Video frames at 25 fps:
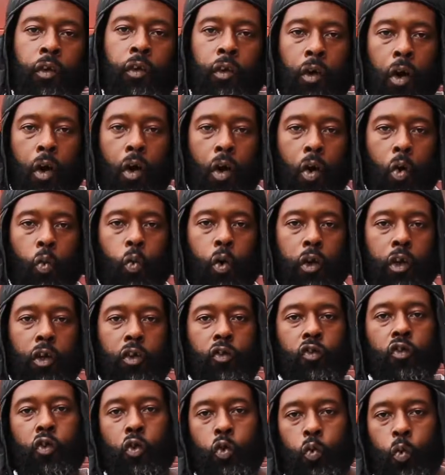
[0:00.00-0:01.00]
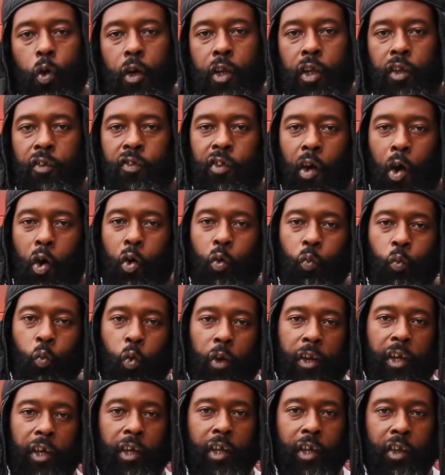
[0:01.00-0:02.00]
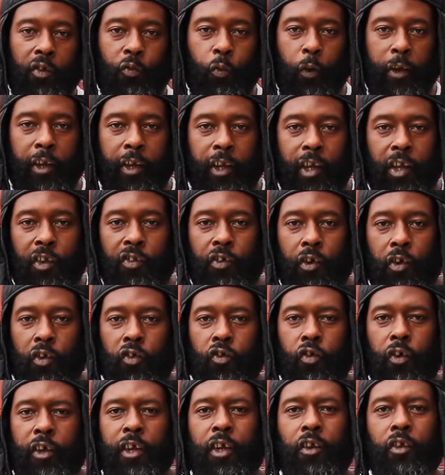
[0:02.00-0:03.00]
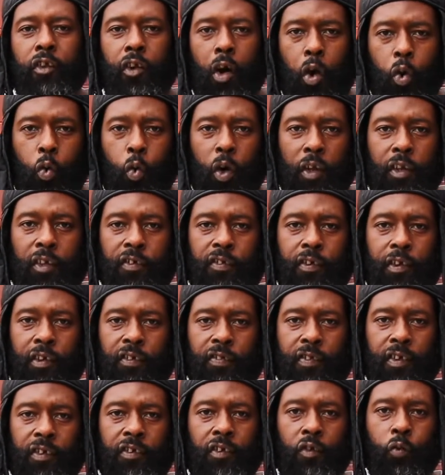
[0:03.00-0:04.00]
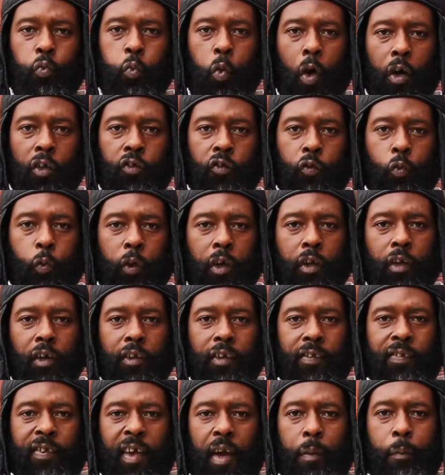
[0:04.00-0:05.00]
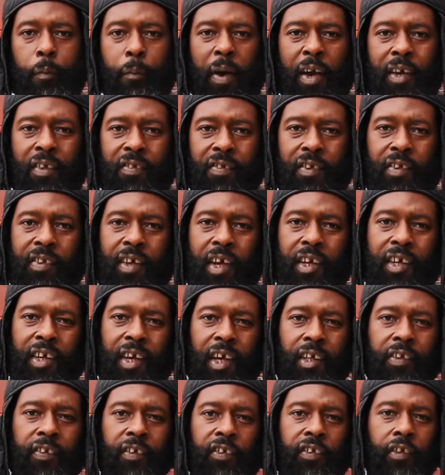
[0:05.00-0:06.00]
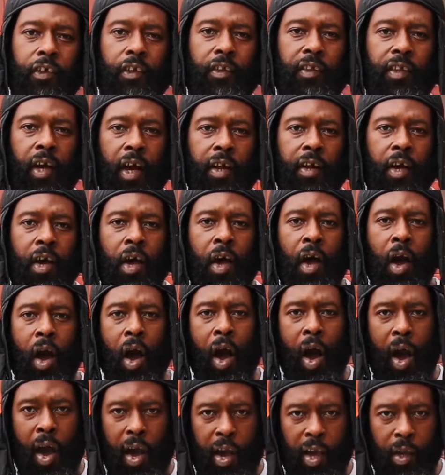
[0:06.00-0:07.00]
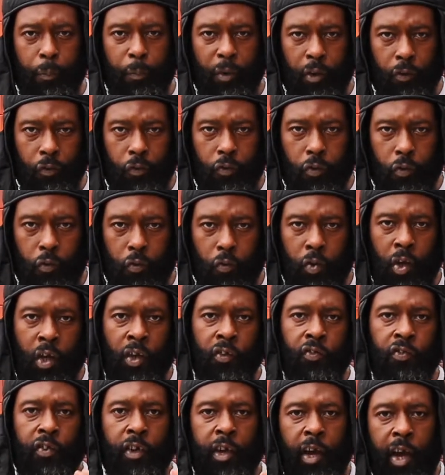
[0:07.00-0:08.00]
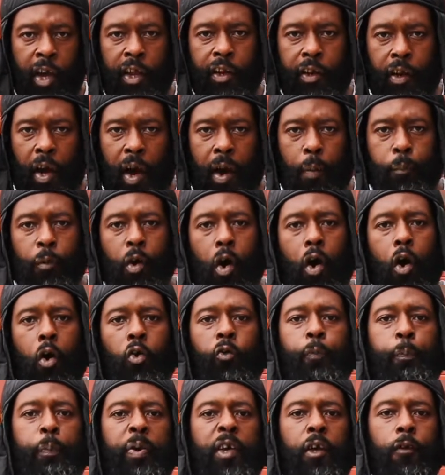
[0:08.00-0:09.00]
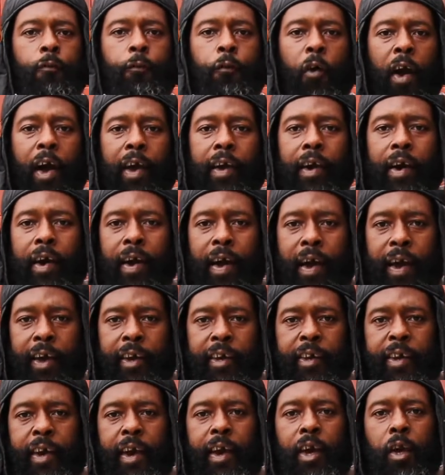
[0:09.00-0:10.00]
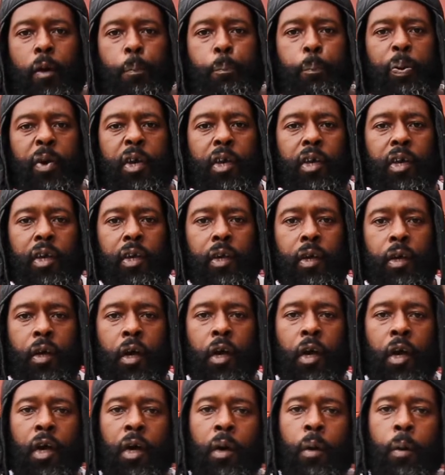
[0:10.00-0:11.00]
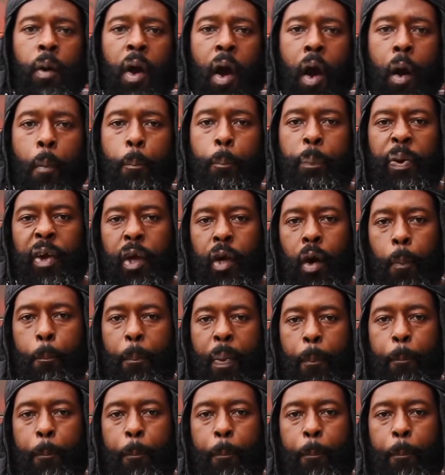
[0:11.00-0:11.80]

Yo, what it do, what it don't, what it is, what it isn't. You already know what this is. This is Once. We're not the same. Magazine dedicated to shit that I'm into. ZN. I'm your host, P Fire, aka P. Pick up